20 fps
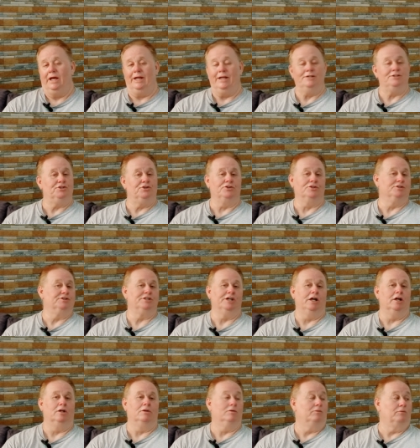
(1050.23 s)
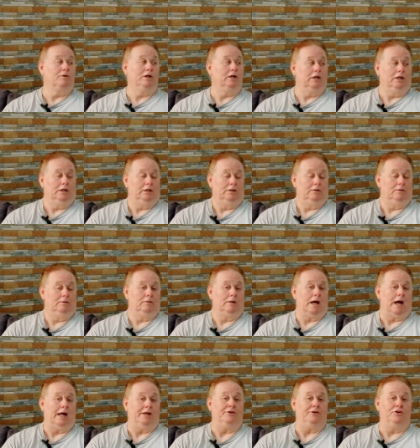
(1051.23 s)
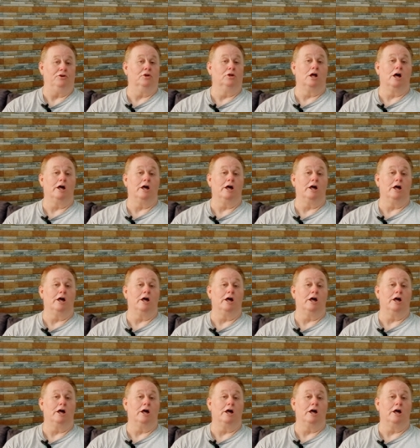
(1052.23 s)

And as you can tell, I do